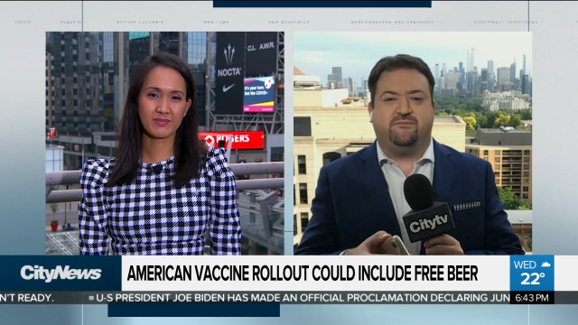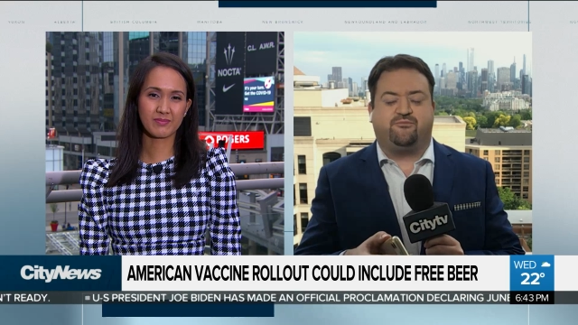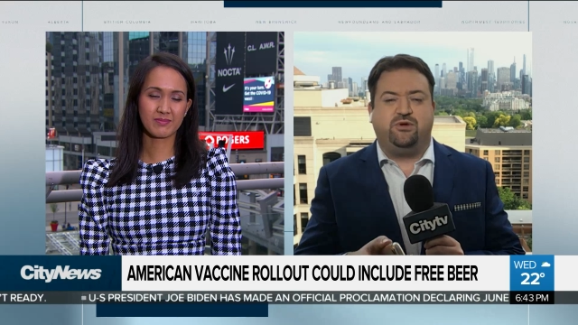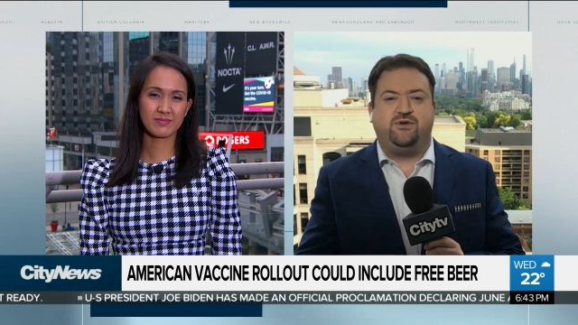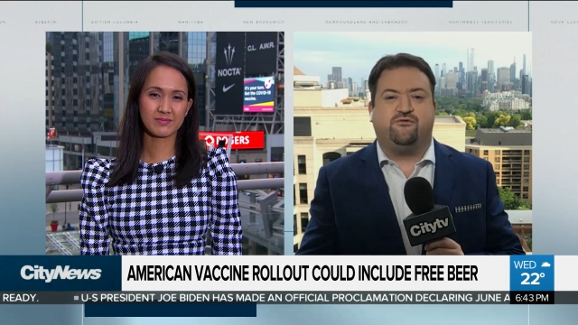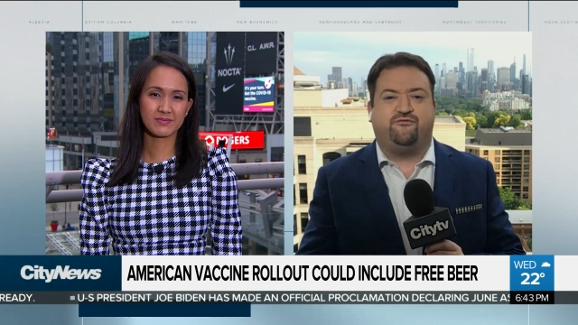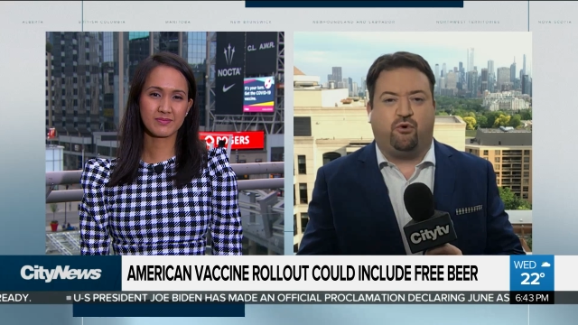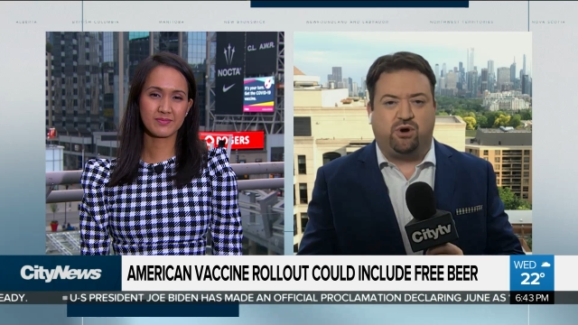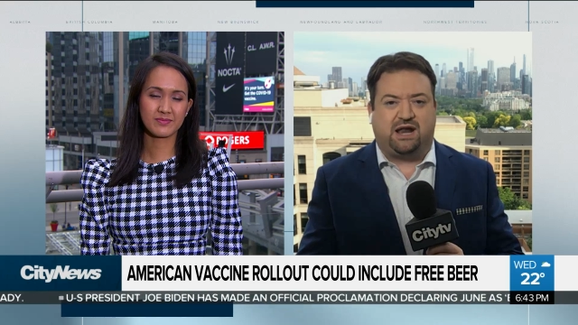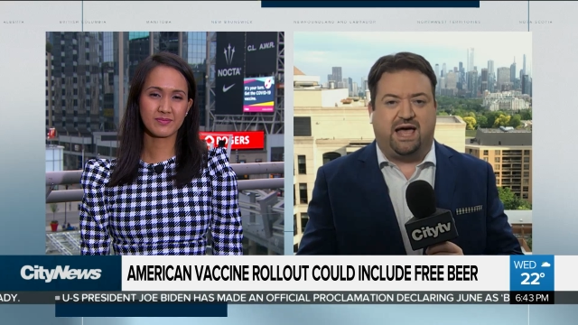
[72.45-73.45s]
Speaker 1: Premier
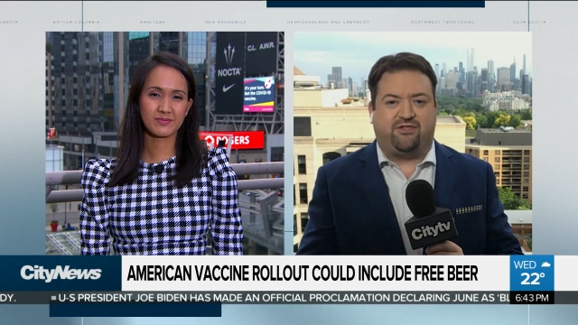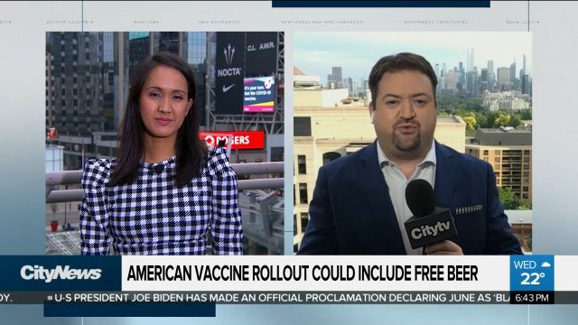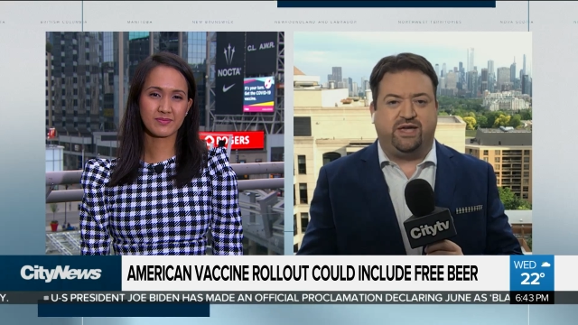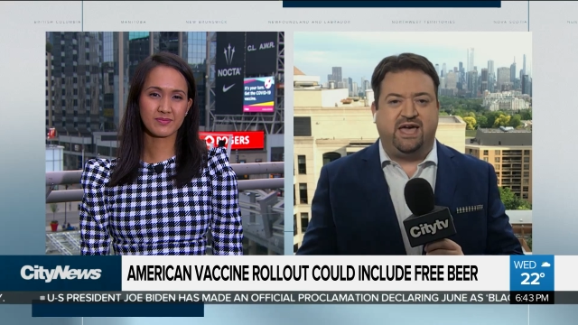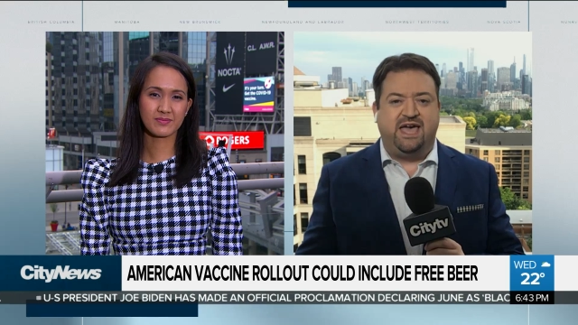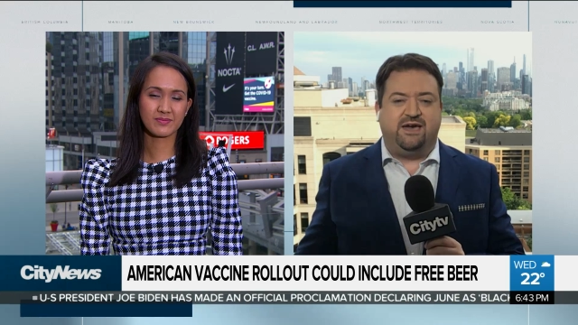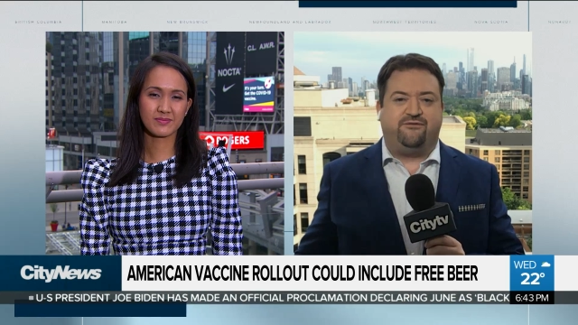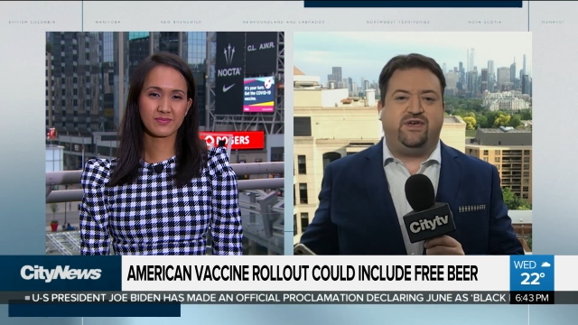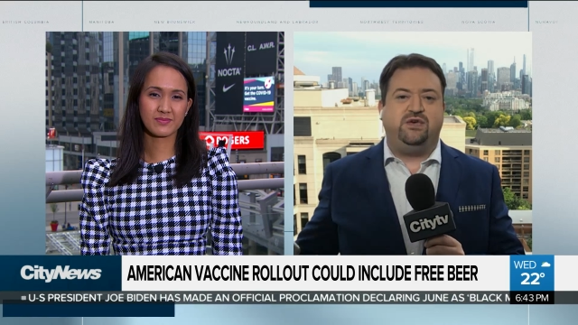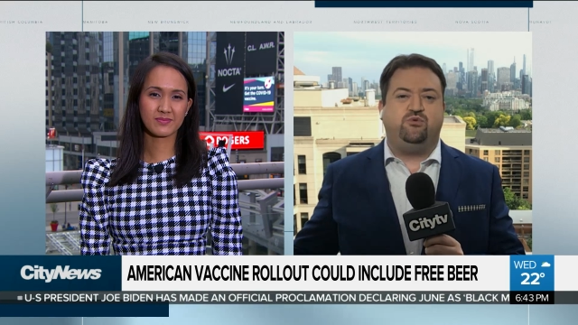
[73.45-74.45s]
Ford last week
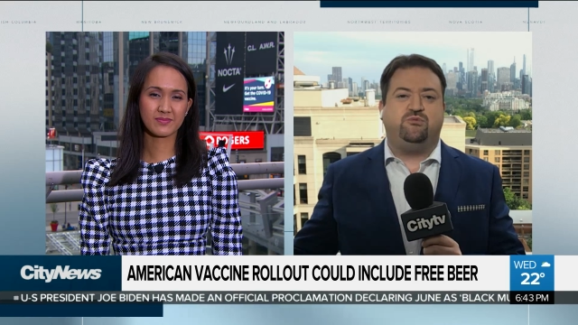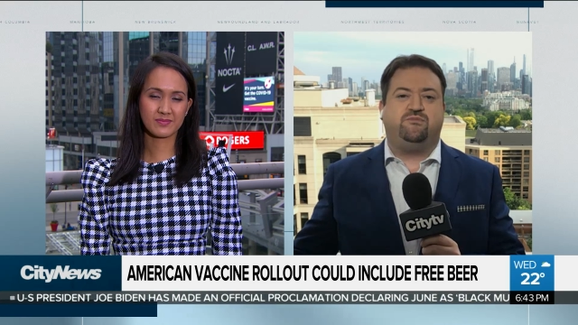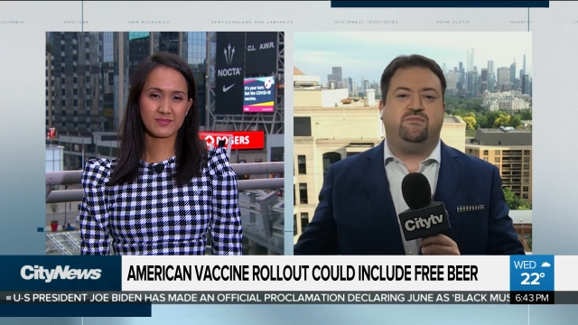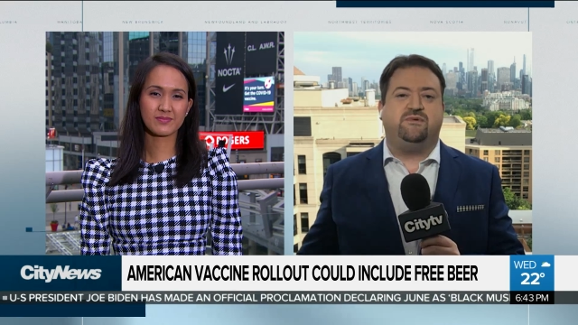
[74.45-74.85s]
if he would